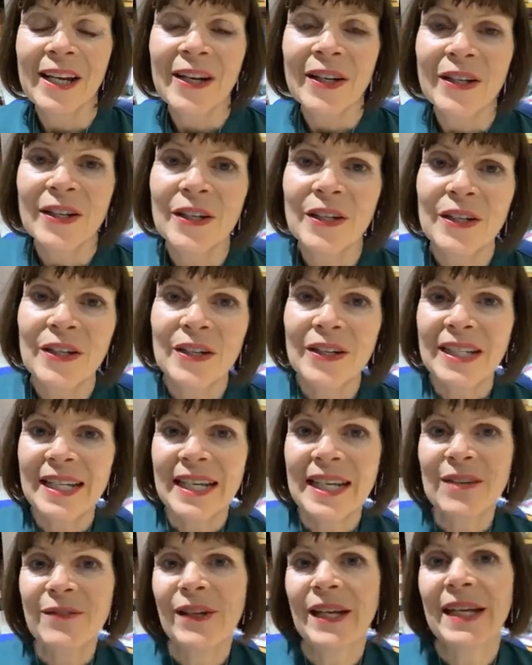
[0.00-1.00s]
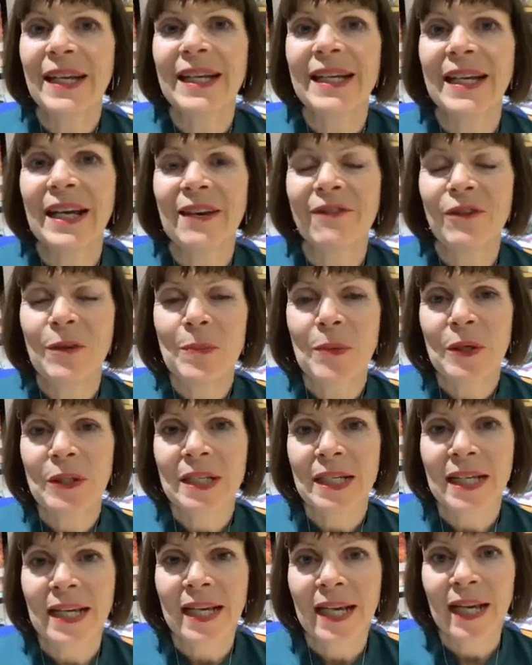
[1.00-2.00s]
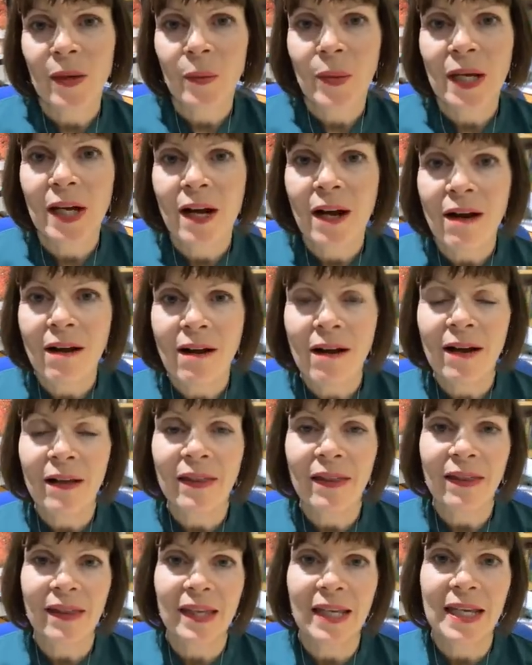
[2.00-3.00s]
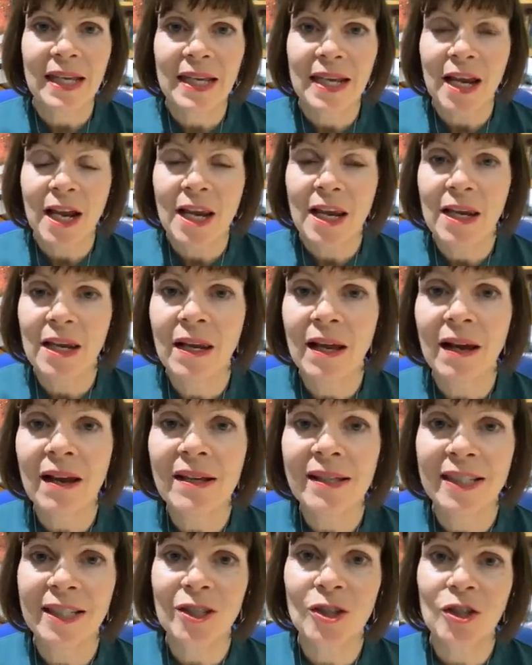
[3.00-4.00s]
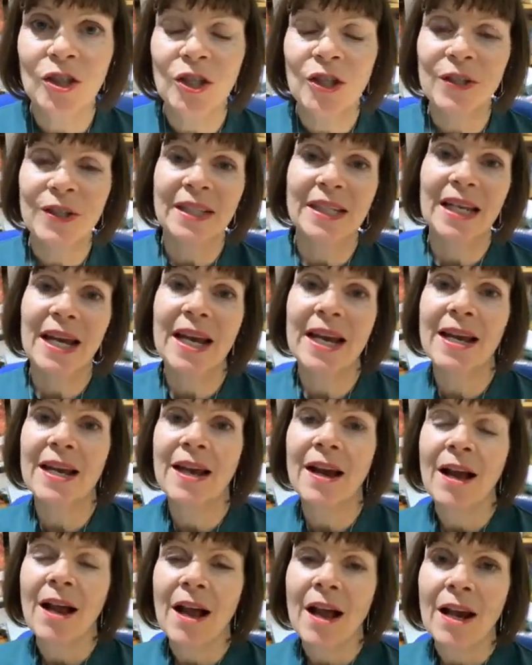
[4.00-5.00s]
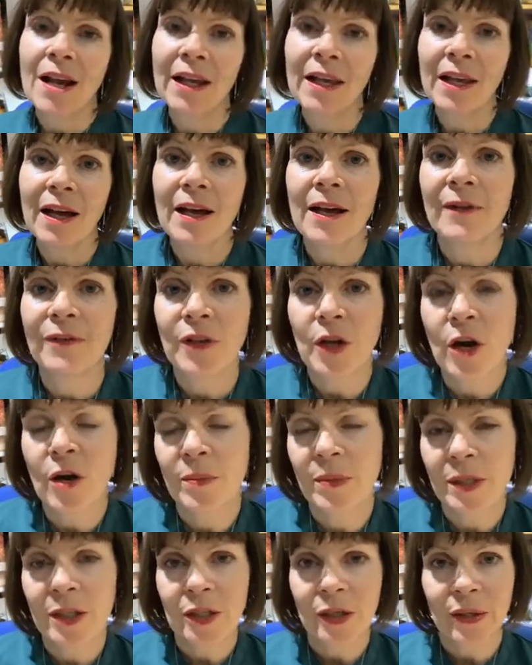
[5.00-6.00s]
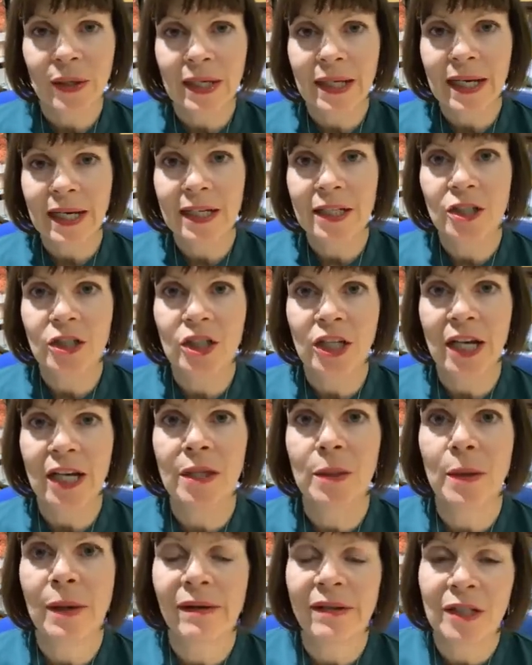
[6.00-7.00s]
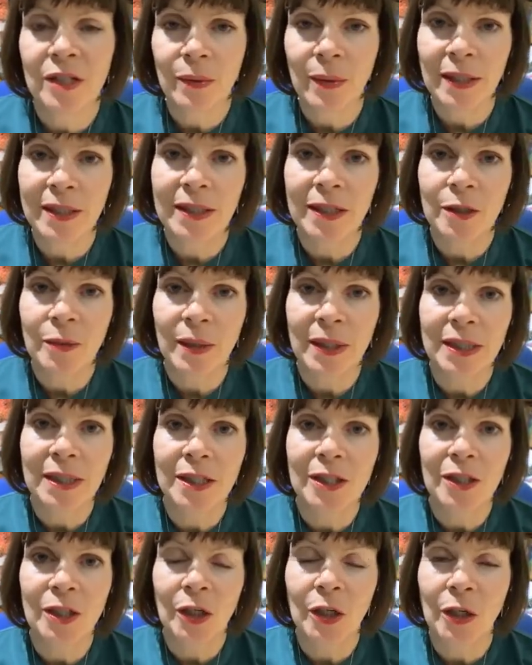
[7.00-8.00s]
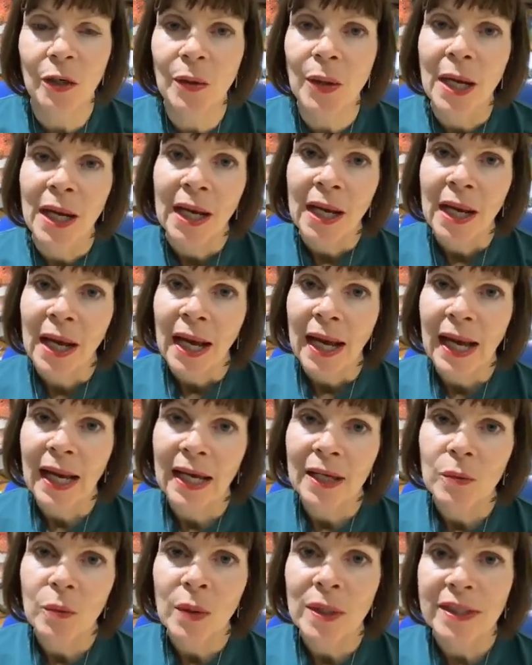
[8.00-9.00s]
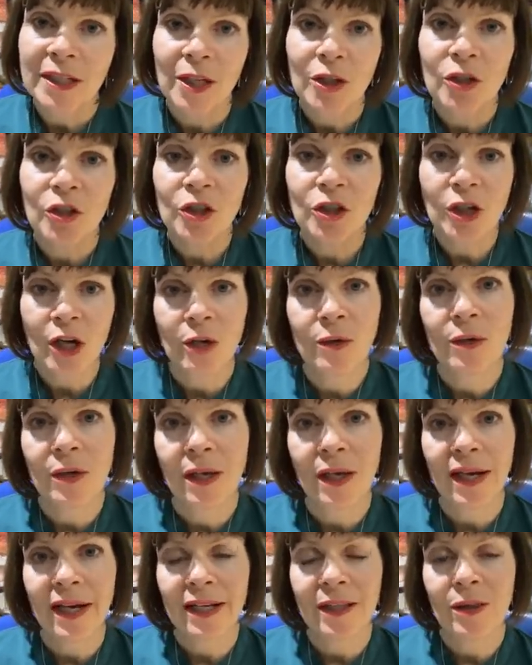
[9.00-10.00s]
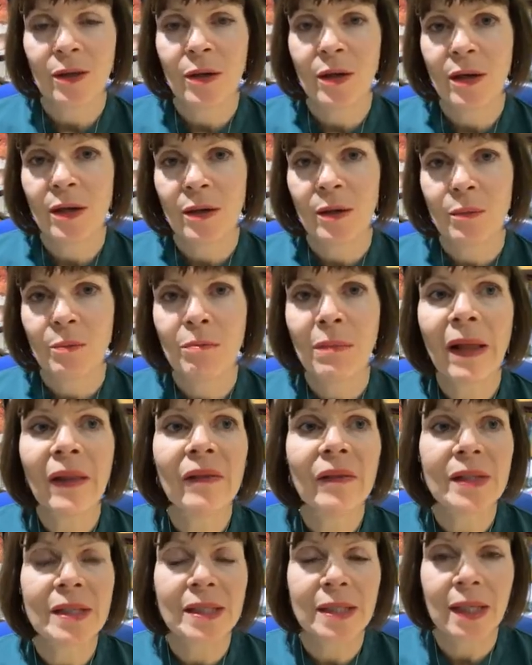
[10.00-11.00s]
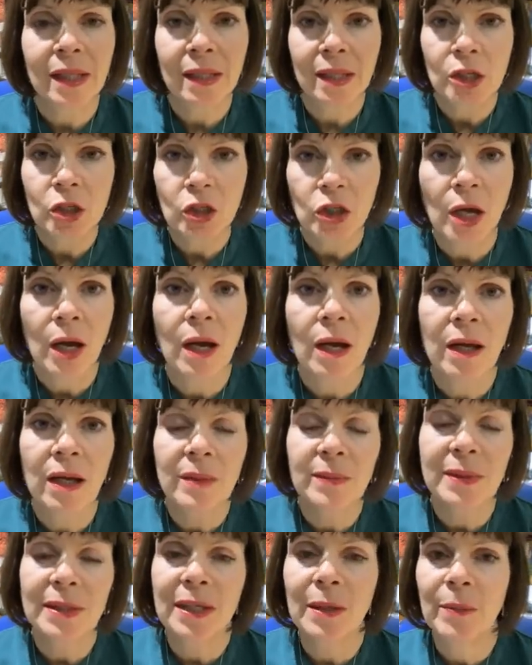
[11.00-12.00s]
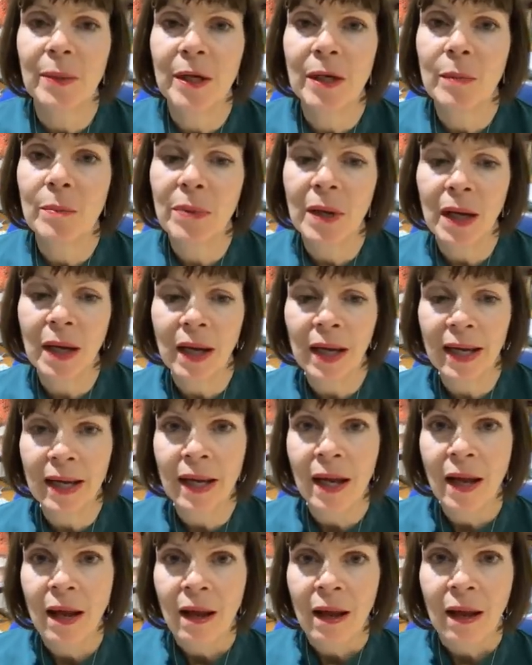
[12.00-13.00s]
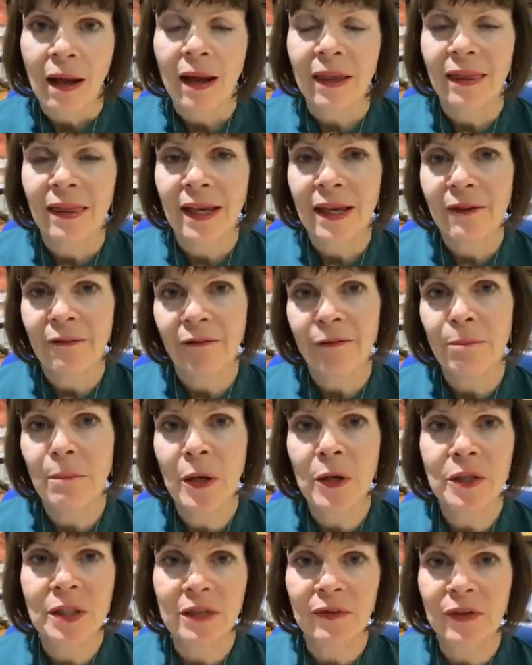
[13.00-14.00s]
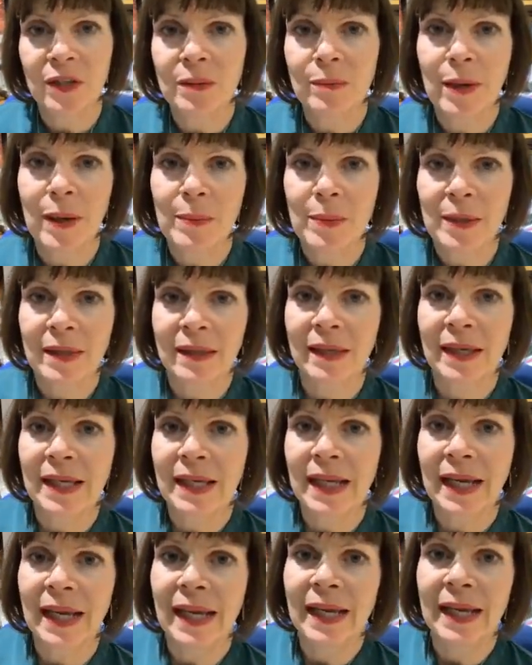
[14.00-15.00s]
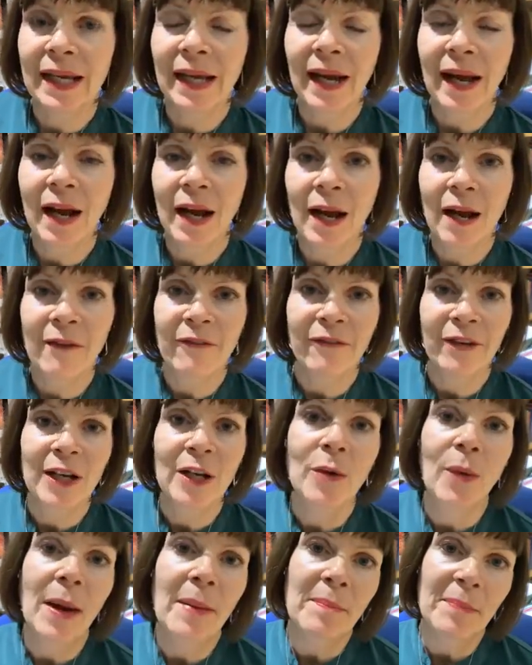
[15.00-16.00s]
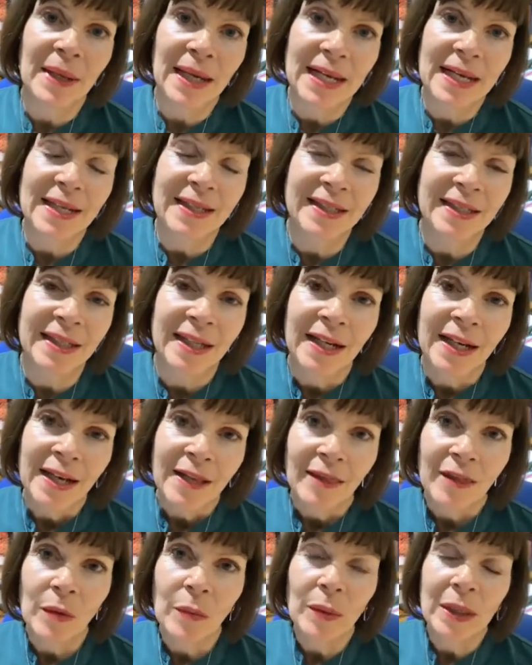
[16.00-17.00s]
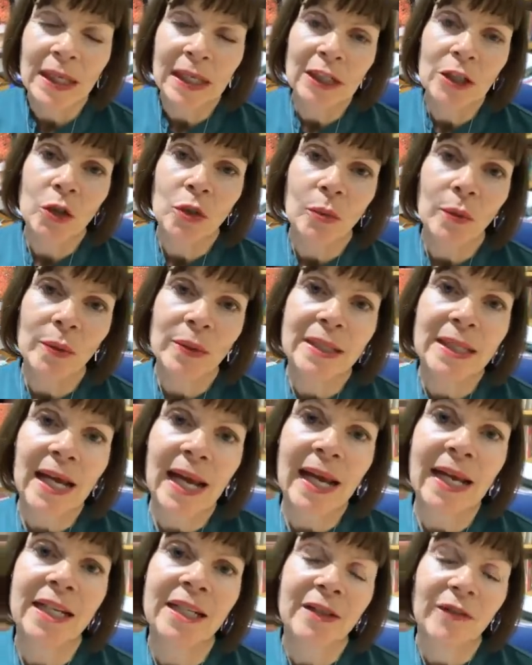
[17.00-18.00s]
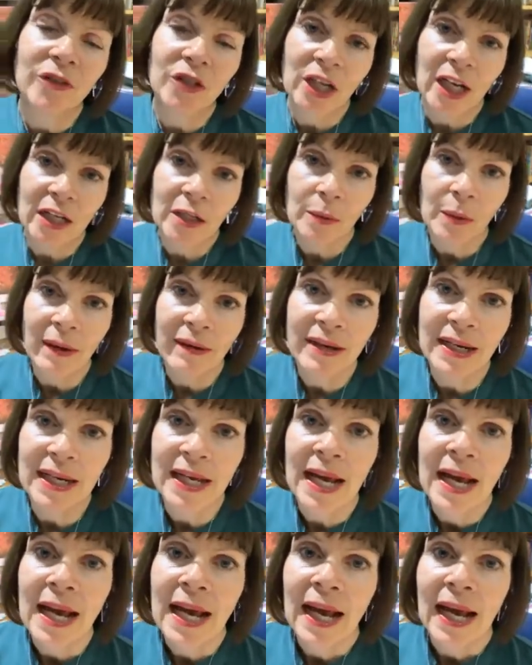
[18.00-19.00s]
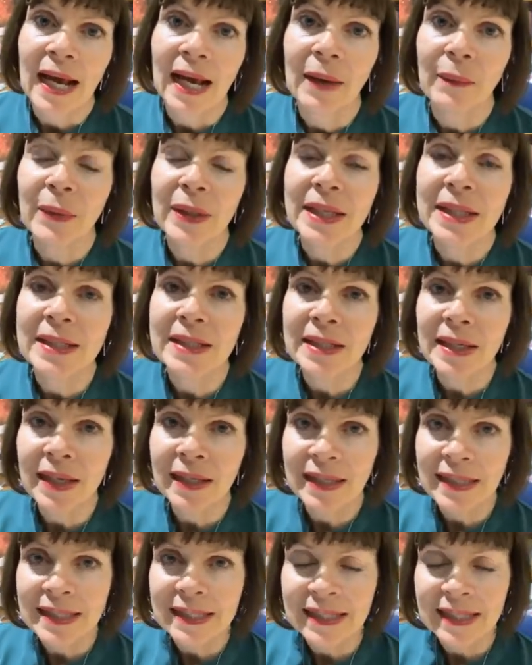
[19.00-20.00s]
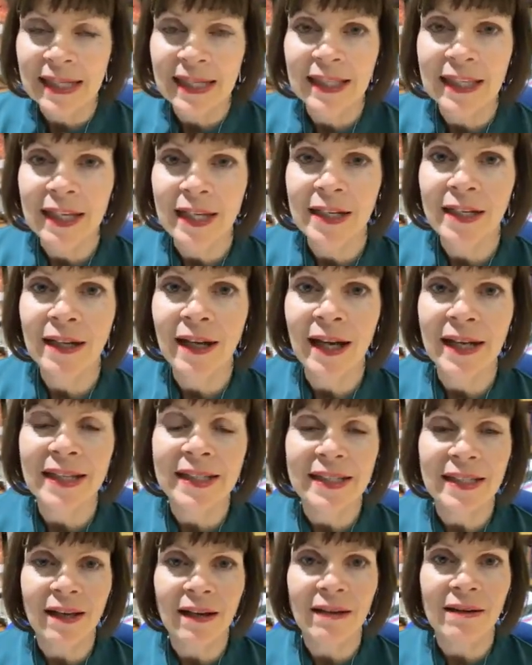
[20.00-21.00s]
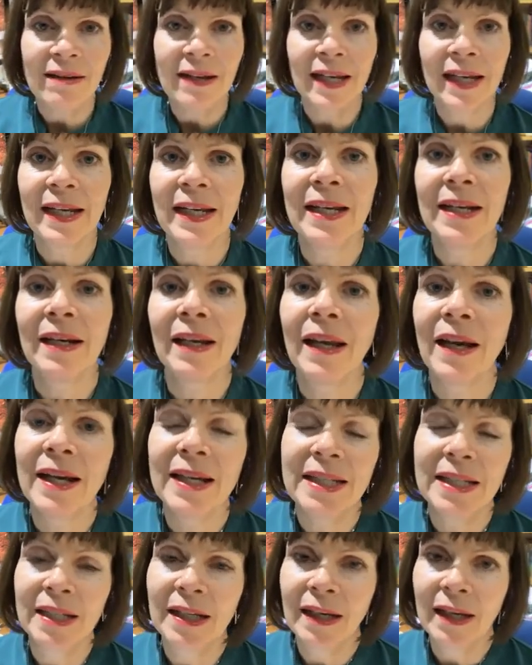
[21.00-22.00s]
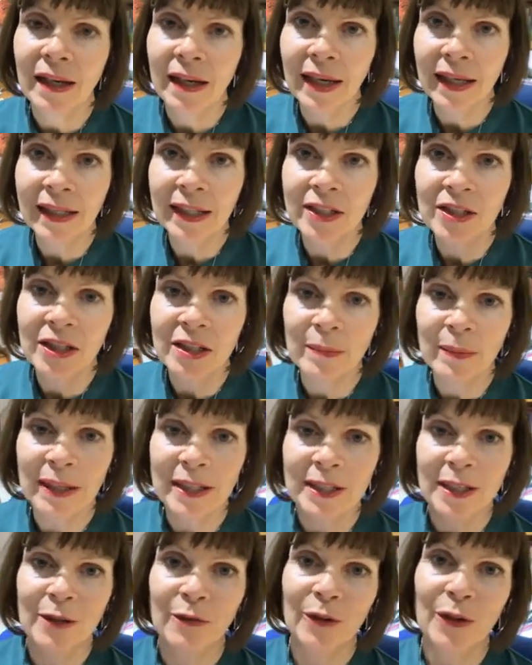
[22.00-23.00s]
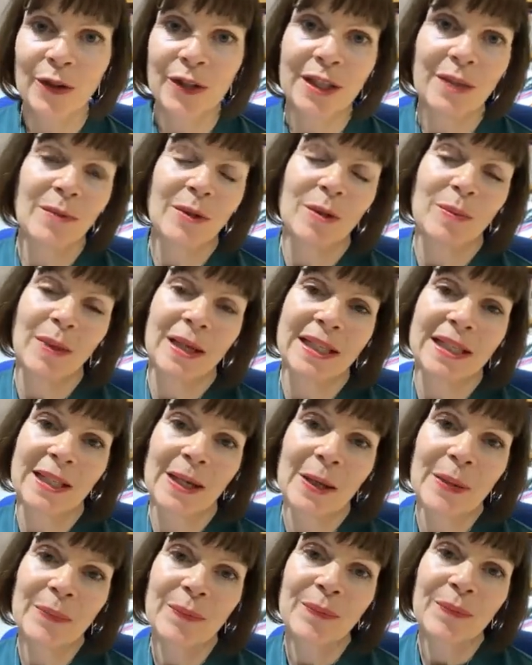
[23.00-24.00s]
Good evening, everybody. Here we are, the last Tuesday live that I'll be doing in January 2022. And whilst I don't like the months and the time slipping by, I think most of us may be thinking, feeling quite pleased that we're getting towards the end of January, and we can certainly see the nights are getting lighter, and it just makes us feel so much better.